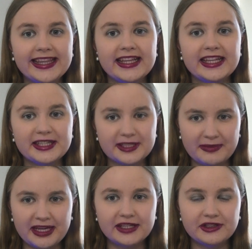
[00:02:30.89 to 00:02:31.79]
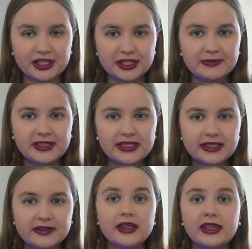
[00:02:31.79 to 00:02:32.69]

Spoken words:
they need to make adjustments.